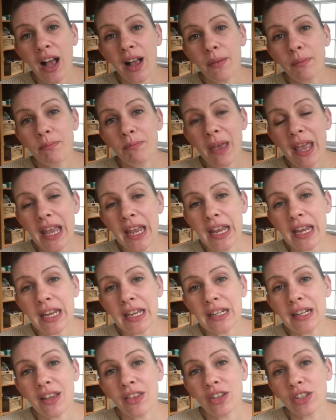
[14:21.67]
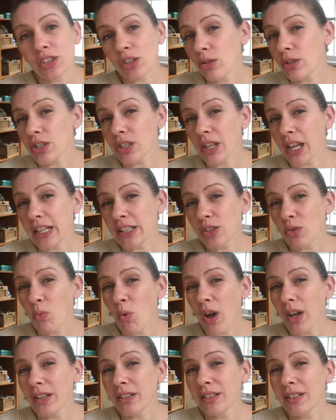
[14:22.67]
made the Sewcialites
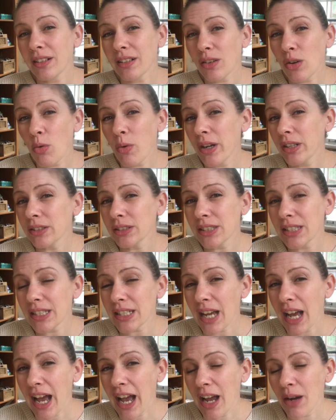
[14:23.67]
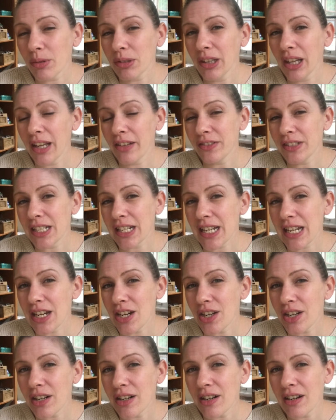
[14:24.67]
1 quilt, I would love to
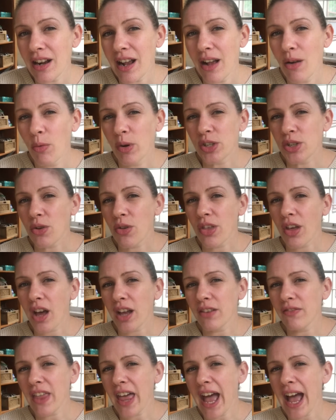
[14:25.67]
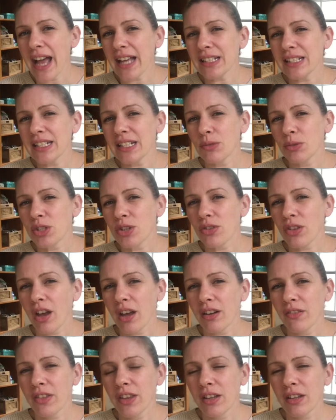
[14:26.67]
hear what you thought of that, what you
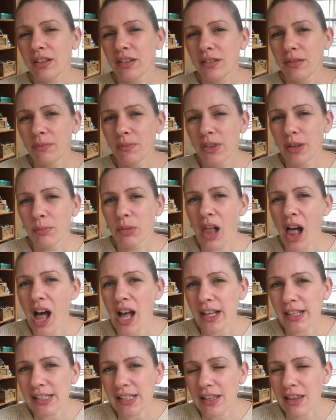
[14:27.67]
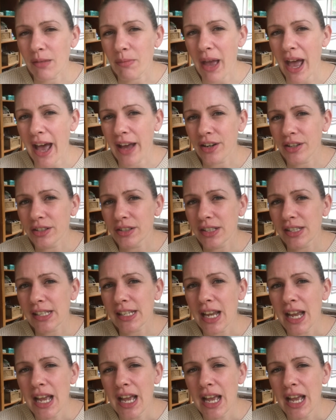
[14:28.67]
thought of the blocks and the patterns.